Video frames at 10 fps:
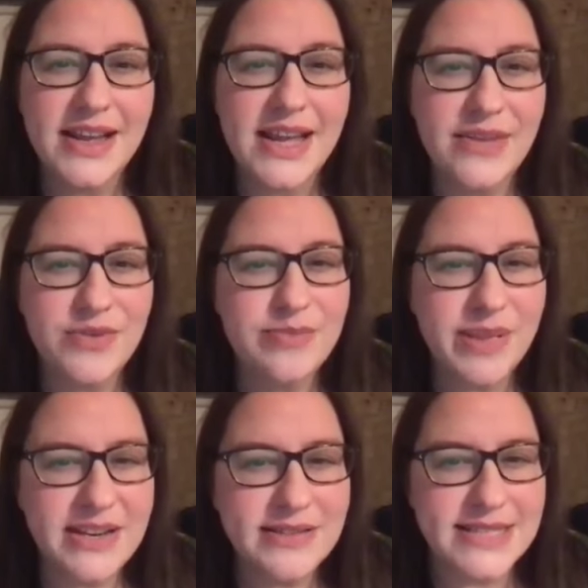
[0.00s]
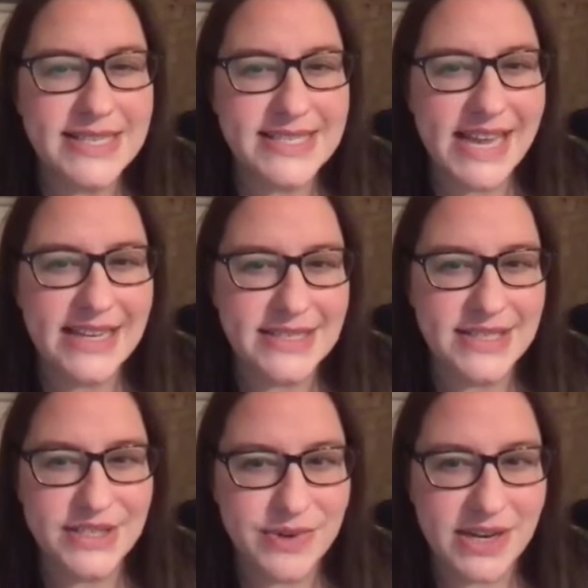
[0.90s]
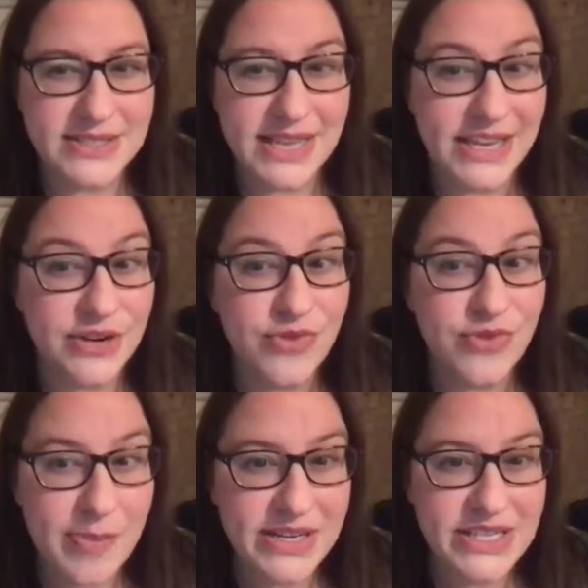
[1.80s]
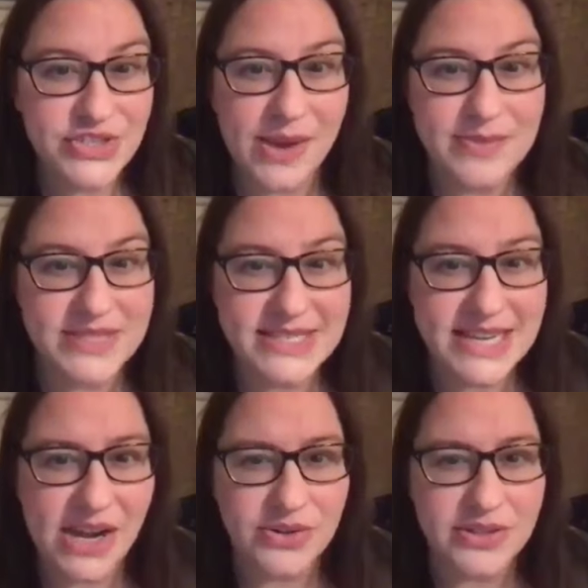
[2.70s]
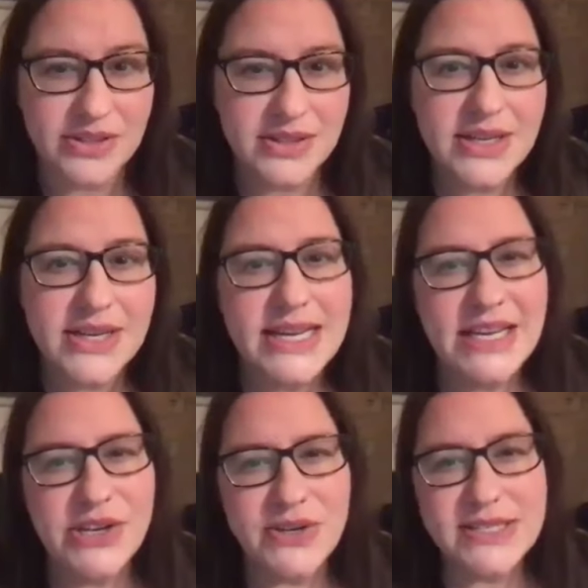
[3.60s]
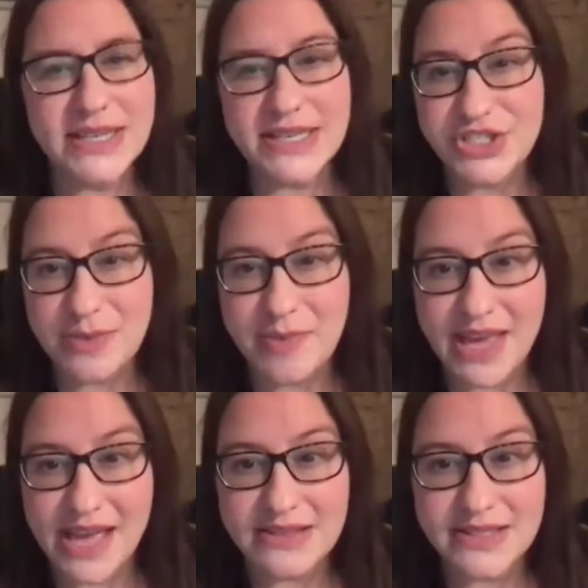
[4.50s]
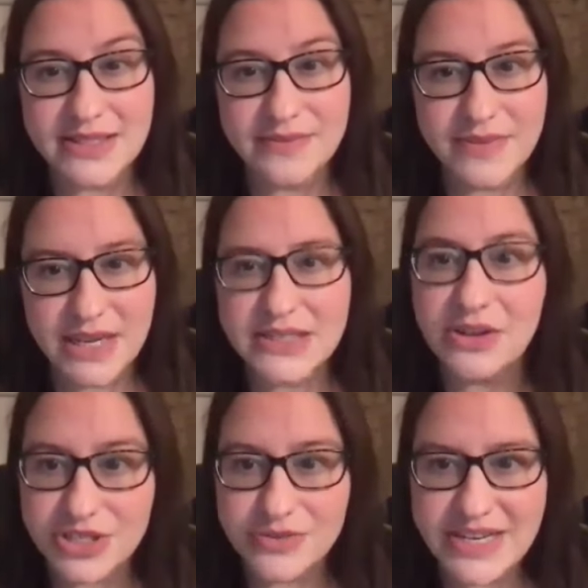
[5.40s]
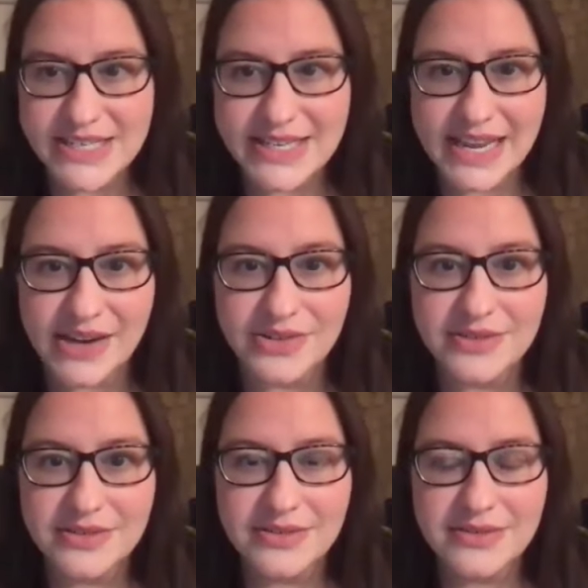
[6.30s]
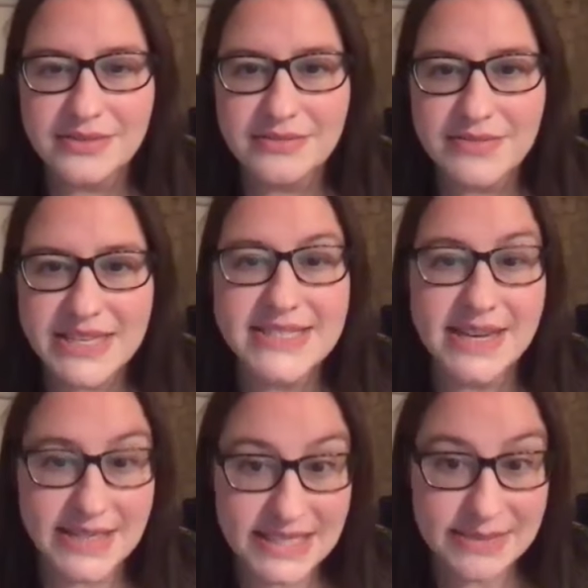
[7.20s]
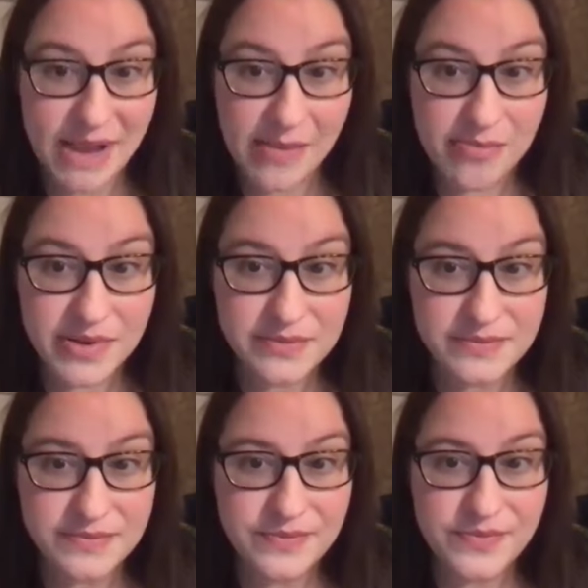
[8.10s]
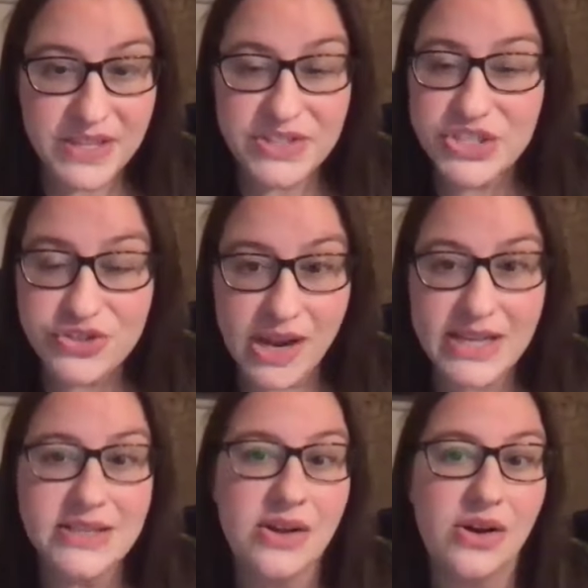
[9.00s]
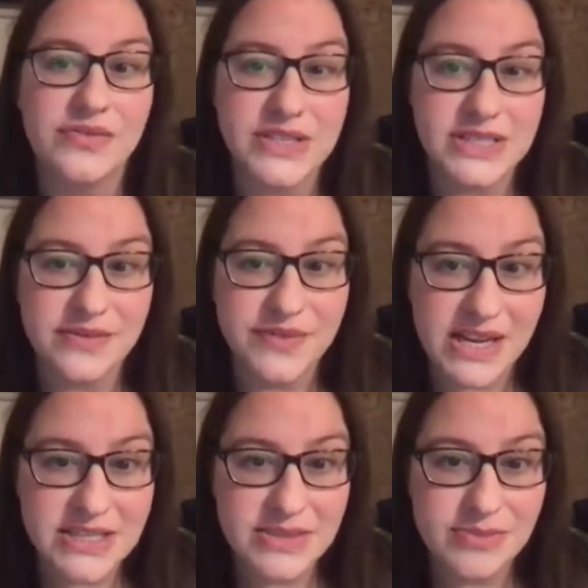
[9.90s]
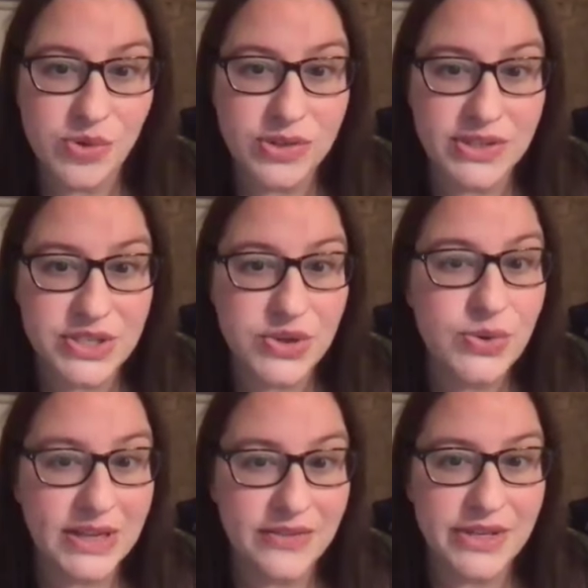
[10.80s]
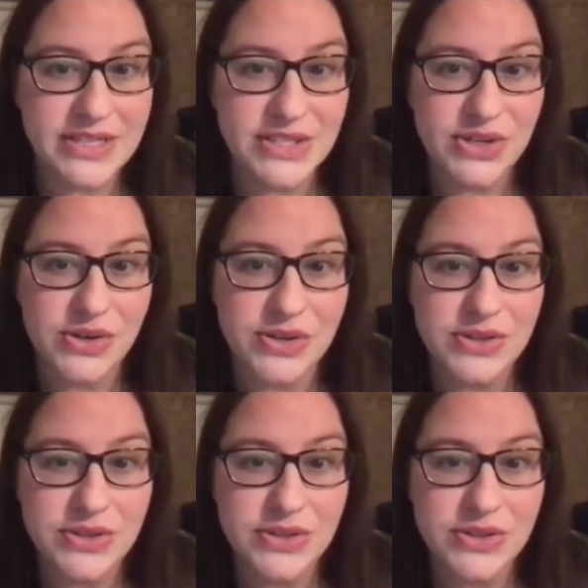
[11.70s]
Evan bundles his tent into the rucksack and rapidly straps it down. He looks at his GPS. He's got a reading now. He studies his map, then strides off into the vast moorland, calling for his dog.